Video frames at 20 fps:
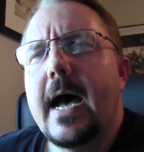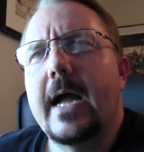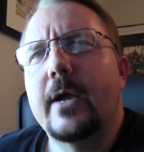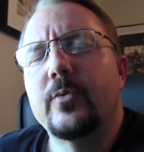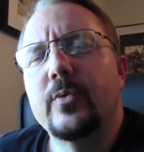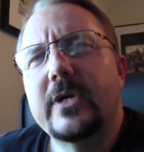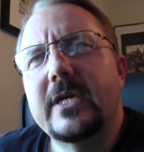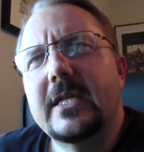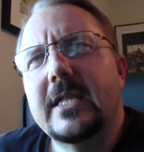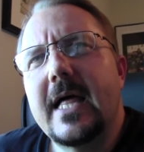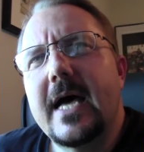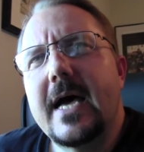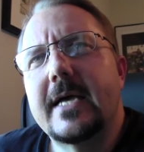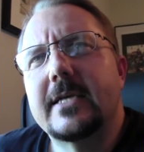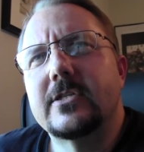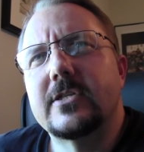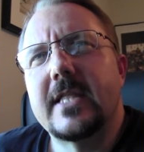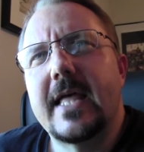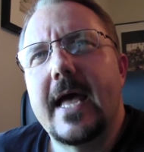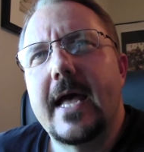I
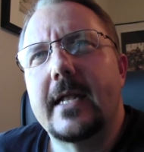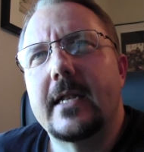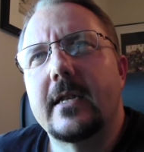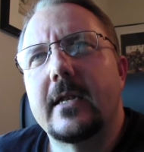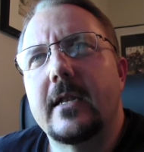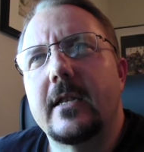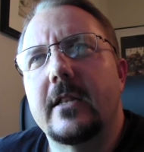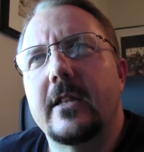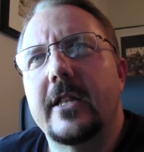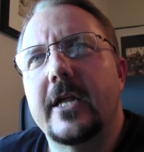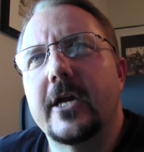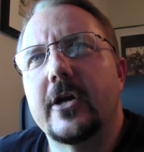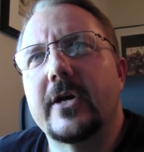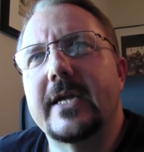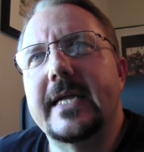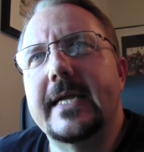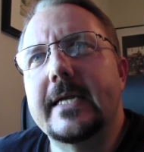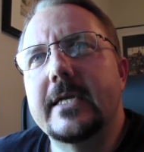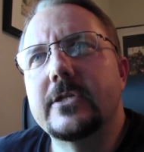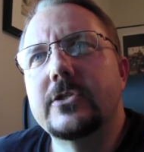realize that
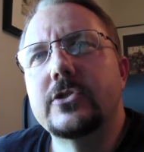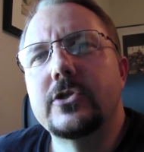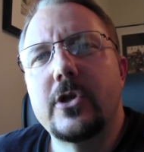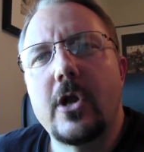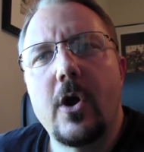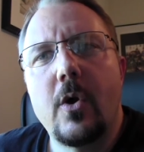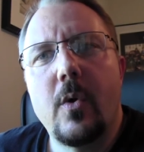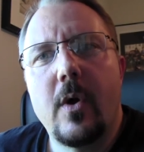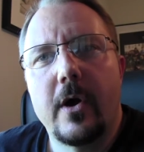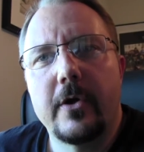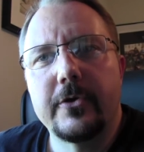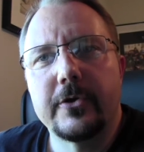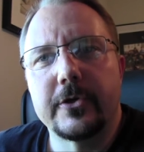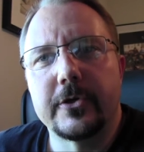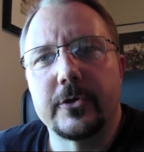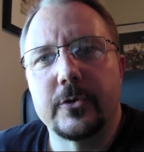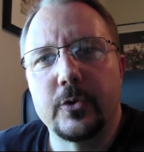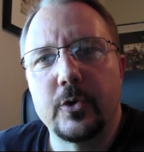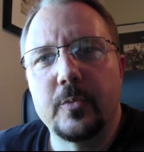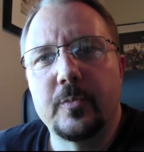there is no
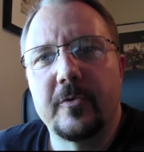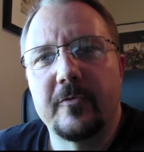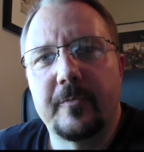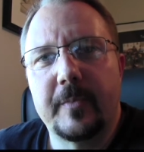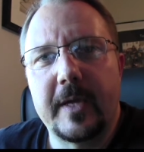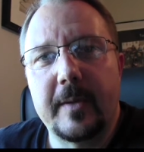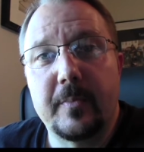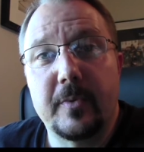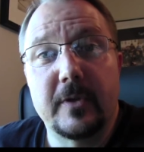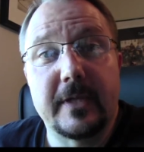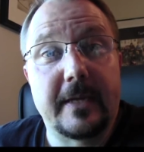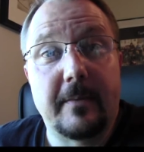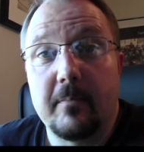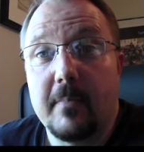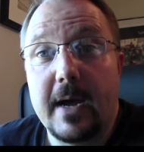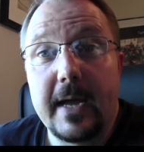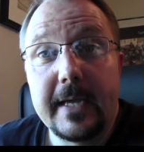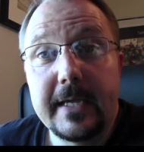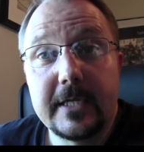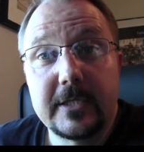other group of people in
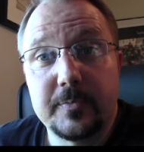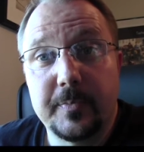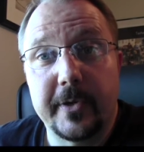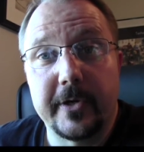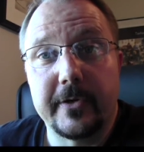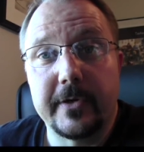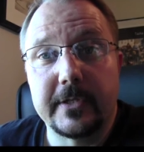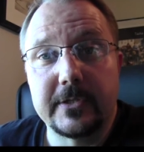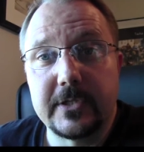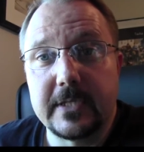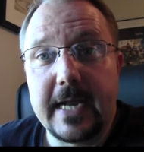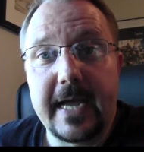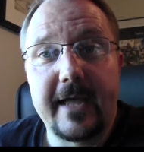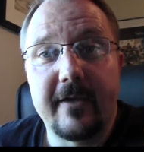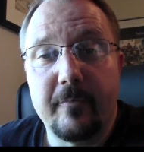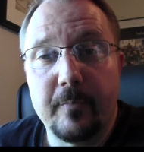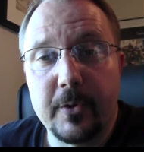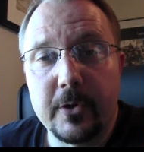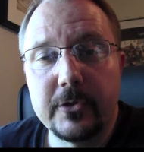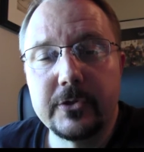my experience that I
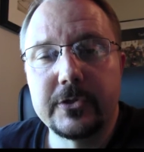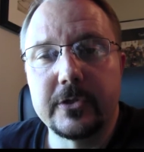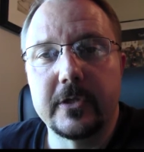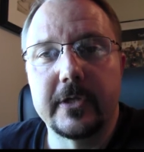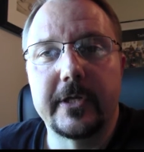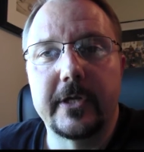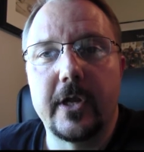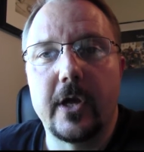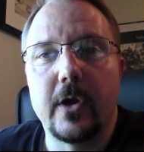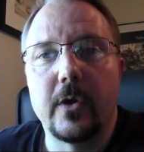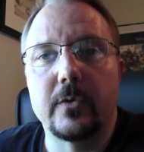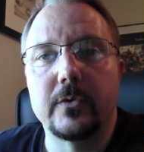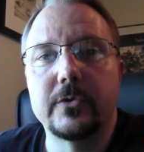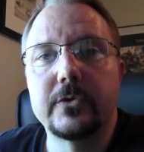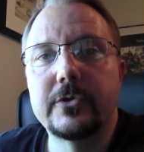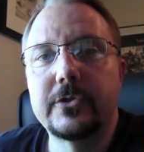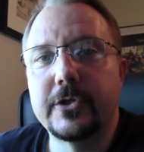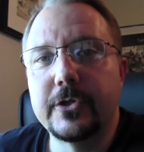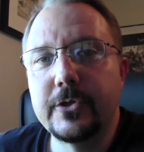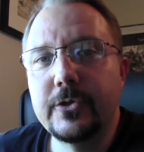have personally
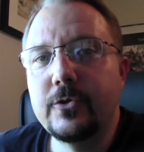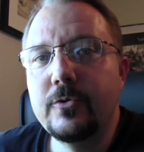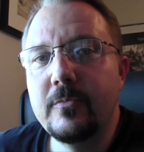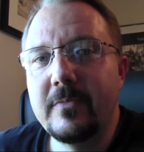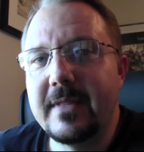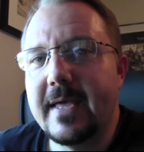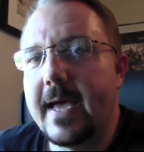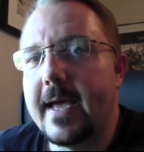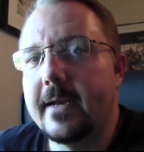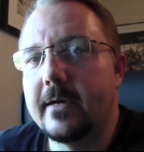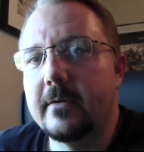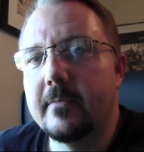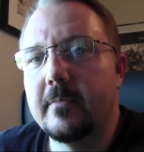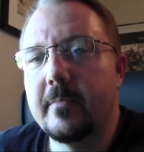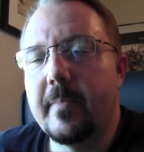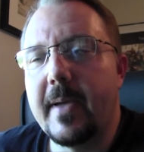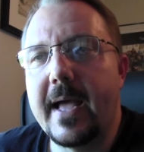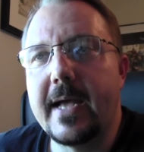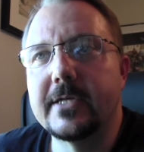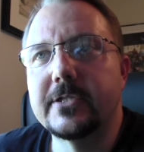known to whom that
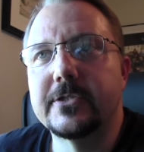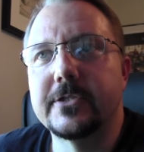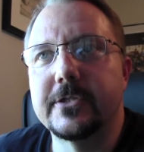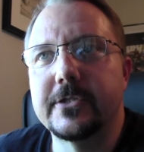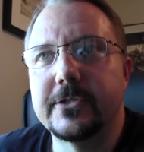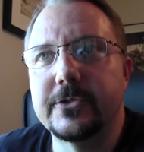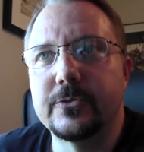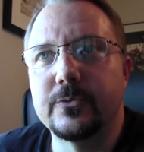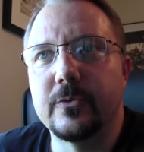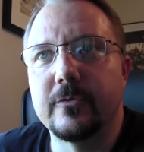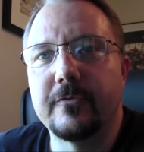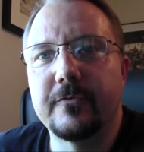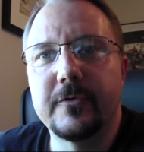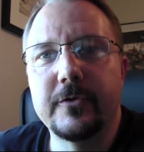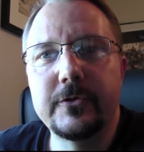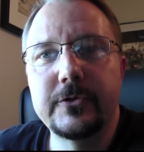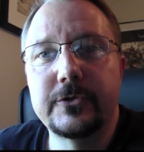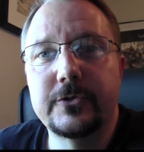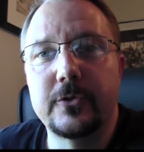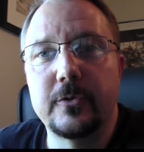passage
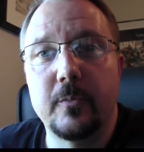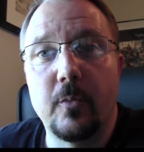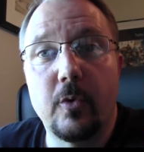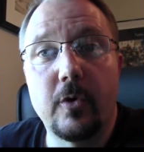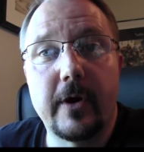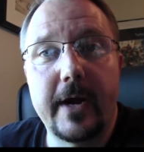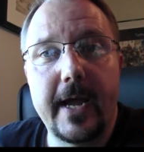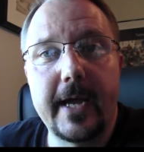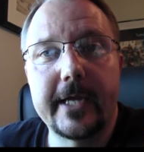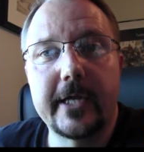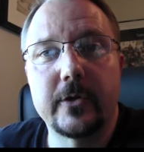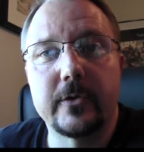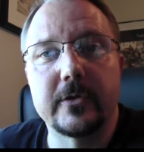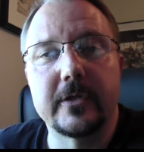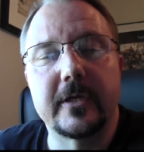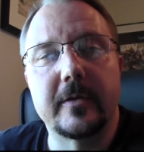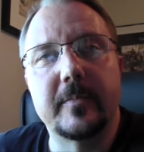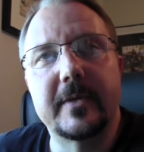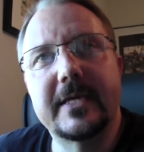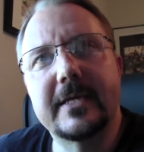refers to more
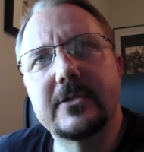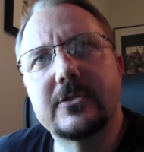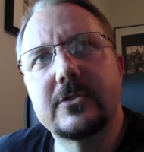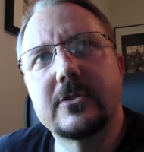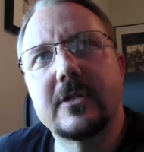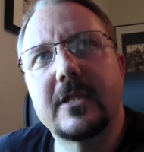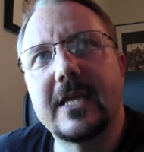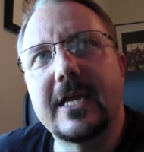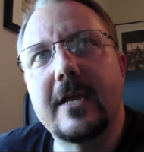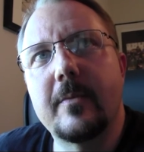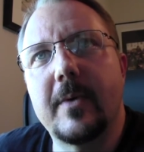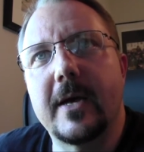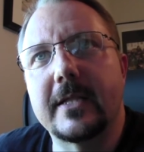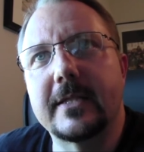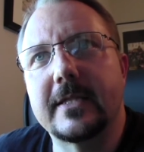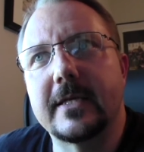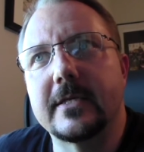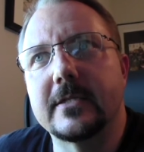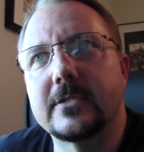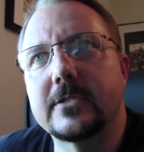accurately. Because think
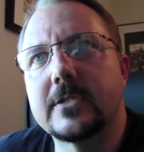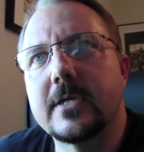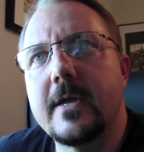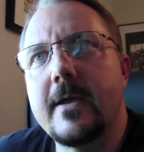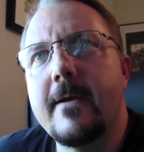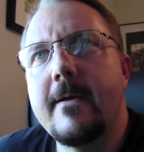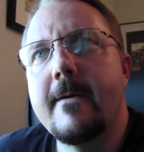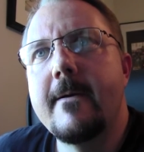about this.